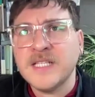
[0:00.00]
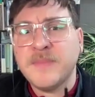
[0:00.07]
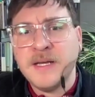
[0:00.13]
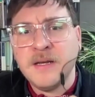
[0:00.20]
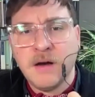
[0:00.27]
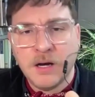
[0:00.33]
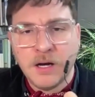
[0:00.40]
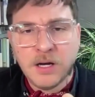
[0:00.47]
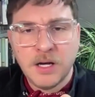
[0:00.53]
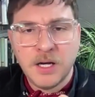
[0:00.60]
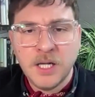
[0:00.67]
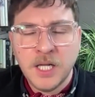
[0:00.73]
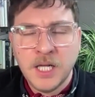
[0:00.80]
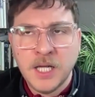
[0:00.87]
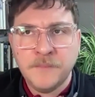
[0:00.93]
has been
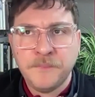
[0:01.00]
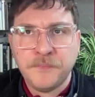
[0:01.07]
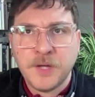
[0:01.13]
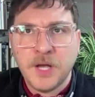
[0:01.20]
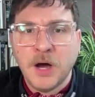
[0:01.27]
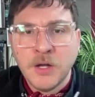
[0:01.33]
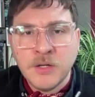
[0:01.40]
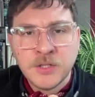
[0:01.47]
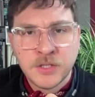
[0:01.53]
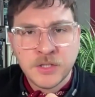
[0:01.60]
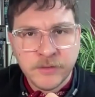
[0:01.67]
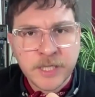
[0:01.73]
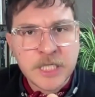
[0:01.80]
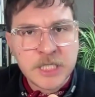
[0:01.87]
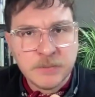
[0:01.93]

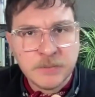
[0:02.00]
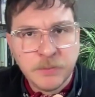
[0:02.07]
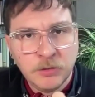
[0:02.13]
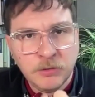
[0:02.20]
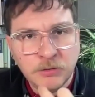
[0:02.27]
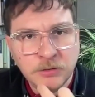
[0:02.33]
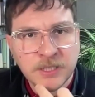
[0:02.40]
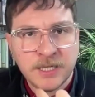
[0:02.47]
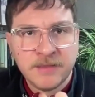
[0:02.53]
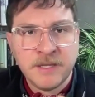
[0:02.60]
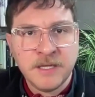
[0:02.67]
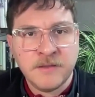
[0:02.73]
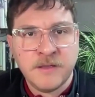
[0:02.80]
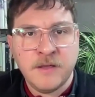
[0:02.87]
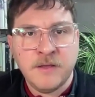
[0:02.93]
underexplored i
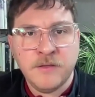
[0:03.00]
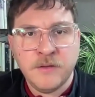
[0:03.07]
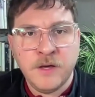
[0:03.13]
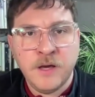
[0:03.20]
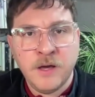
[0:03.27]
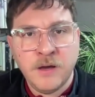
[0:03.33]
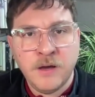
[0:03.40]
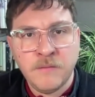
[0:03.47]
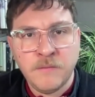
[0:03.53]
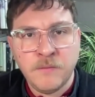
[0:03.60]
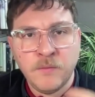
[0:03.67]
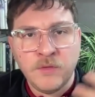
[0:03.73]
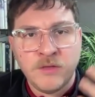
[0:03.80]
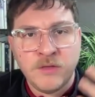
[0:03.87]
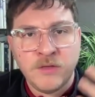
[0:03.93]
think that the
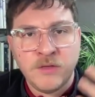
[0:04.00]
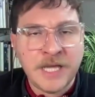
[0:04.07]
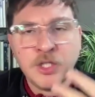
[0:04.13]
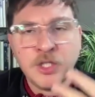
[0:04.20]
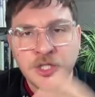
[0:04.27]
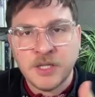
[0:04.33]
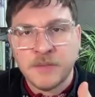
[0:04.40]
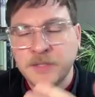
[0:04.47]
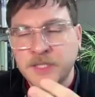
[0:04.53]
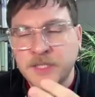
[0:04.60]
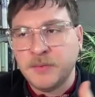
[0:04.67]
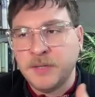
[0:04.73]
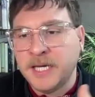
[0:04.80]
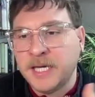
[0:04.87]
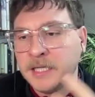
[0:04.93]
the relationship
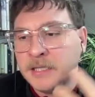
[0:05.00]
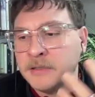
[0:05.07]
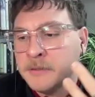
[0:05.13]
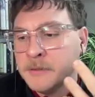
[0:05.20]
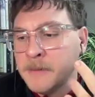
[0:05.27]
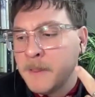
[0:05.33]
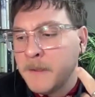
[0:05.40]
between